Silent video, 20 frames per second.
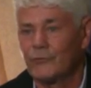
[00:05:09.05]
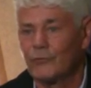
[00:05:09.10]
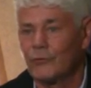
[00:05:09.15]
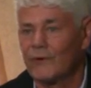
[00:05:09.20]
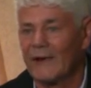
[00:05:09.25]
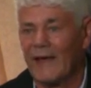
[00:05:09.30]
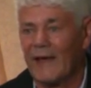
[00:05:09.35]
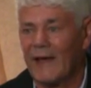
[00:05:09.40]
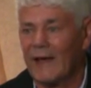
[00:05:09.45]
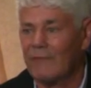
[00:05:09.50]

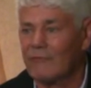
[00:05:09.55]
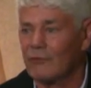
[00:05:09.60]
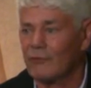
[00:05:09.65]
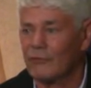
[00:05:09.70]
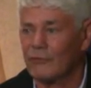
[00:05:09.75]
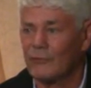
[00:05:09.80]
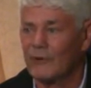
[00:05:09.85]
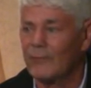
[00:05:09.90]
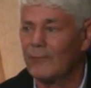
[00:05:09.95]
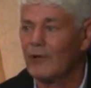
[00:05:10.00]

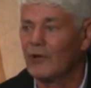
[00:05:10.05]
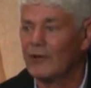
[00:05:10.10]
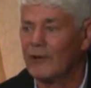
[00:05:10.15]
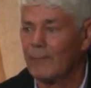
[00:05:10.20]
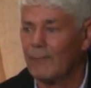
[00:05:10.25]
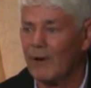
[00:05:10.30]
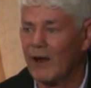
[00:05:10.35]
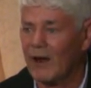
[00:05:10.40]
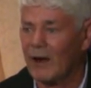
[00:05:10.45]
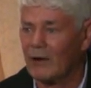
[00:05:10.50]
2.5 to 3
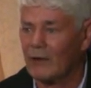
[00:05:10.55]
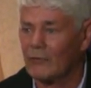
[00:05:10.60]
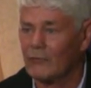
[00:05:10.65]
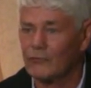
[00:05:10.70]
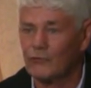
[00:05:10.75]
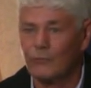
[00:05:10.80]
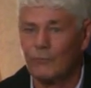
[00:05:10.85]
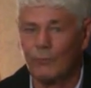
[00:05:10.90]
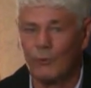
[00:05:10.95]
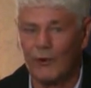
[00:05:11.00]
million
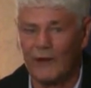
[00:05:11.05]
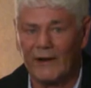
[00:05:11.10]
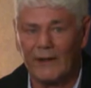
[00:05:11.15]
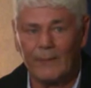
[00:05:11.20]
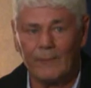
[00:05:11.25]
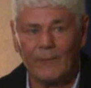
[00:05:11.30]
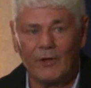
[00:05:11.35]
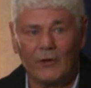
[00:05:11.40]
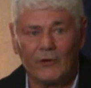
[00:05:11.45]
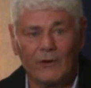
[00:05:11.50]
barrels,
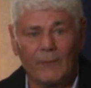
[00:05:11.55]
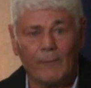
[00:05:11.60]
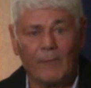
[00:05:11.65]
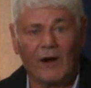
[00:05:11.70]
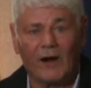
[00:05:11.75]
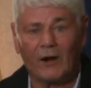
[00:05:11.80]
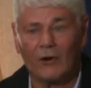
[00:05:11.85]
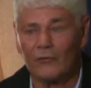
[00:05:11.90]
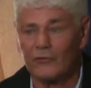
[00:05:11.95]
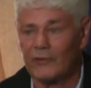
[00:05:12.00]
2.8 million
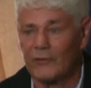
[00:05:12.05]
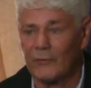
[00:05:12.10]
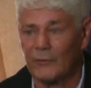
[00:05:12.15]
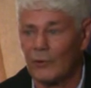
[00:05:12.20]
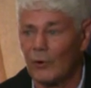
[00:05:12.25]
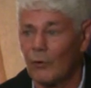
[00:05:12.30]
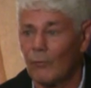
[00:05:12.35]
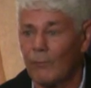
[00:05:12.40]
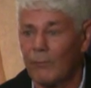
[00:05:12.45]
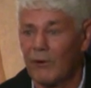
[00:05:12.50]
barrels in
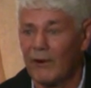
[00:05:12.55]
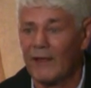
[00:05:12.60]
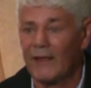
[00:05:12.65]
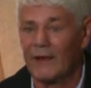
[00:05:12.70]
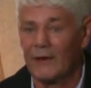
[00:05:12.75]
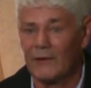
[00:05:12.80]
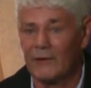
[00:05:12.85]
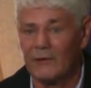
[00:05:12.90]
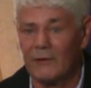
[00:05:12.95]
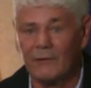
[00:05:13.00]
their own
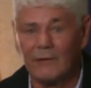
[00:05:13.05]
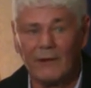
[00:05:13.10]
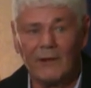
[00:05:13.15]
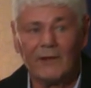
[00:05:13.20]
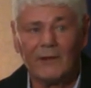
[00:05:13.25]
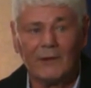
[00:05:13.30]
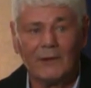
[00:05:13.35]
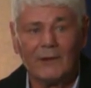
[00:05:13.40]
plant. And